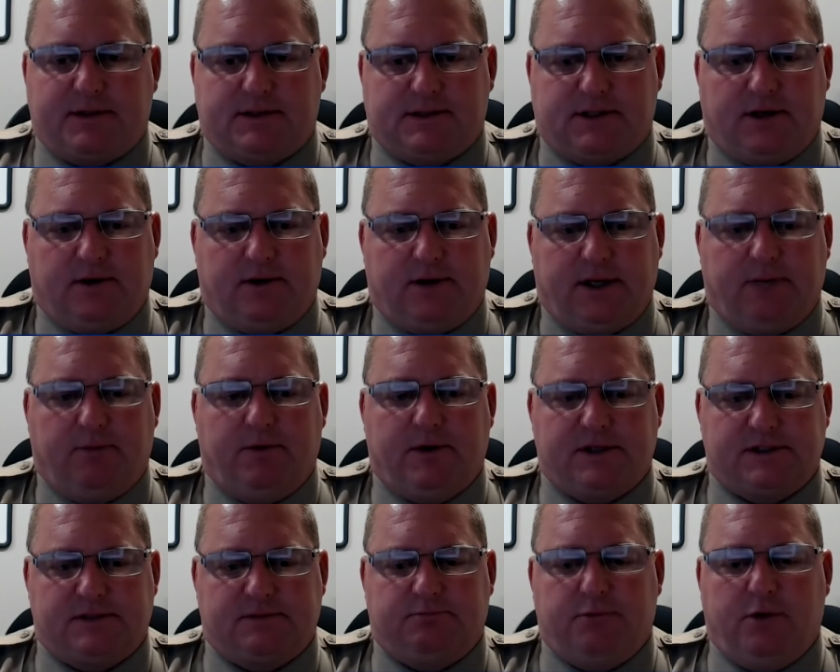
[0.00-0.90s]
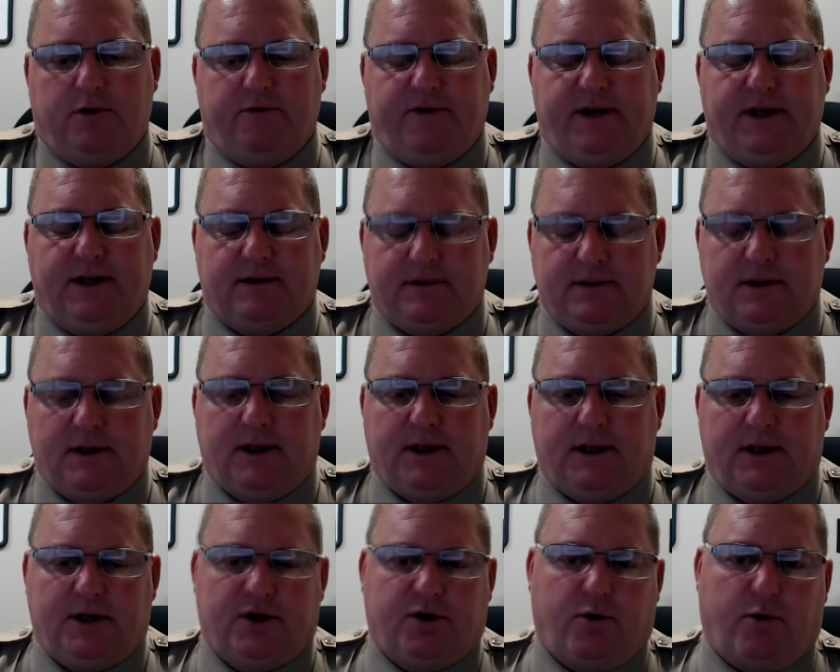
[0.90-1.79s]
So it was moving
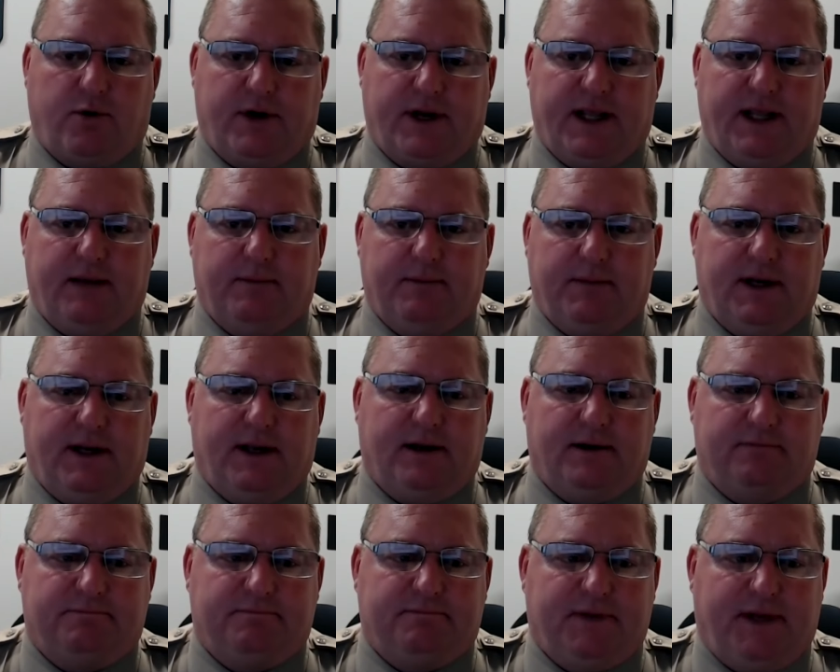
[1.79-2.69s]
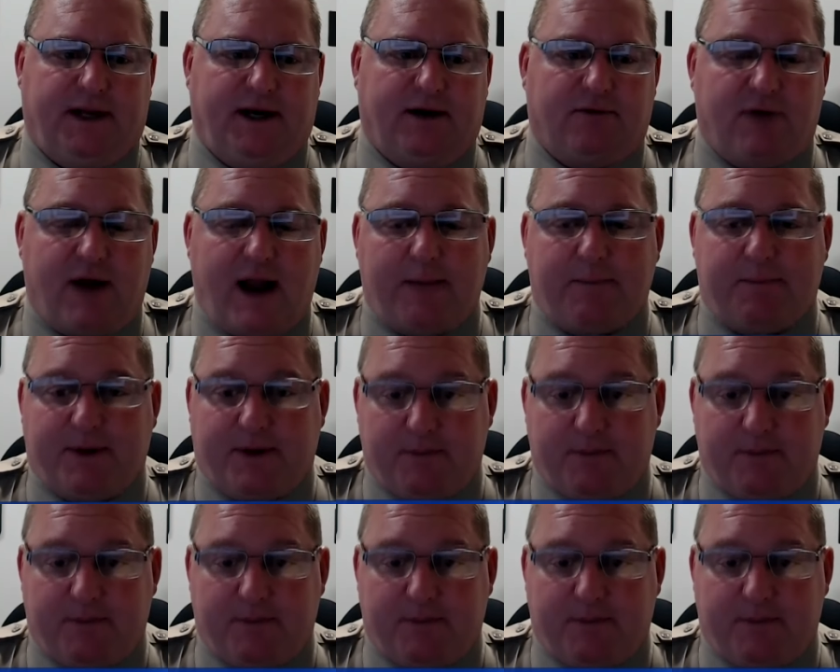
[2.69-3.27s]
toward him in a in a rapid